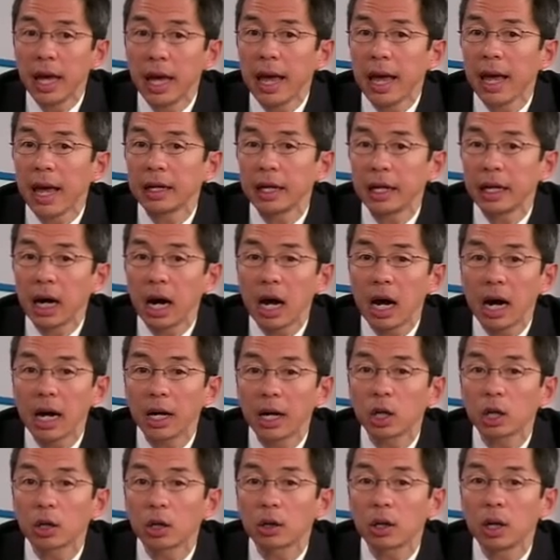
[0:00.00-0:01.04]
had a
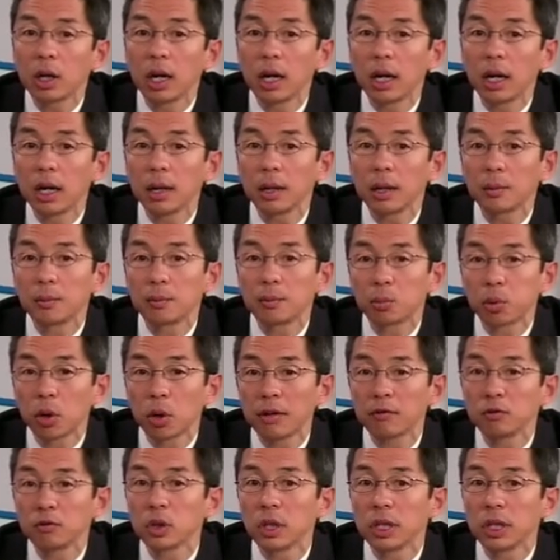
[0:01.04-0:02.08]
higher
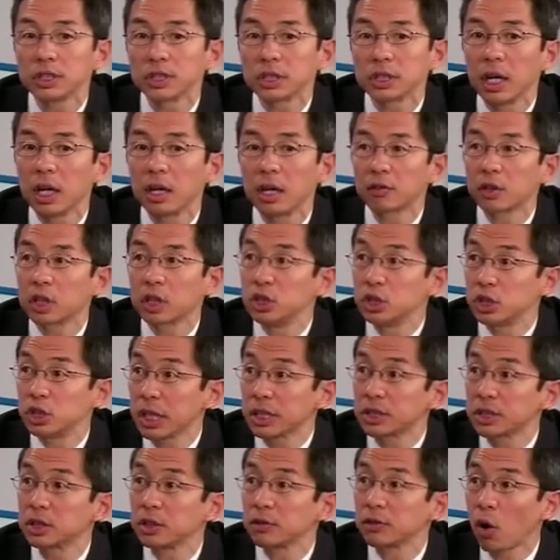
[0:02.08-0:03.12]
prevalence of
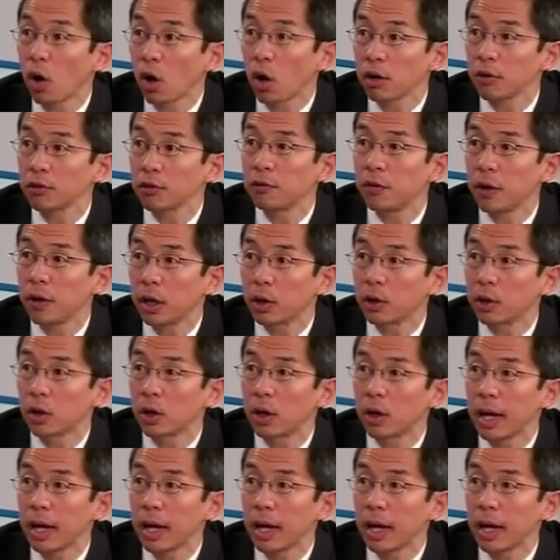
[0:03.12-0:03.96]
congestive heart failure,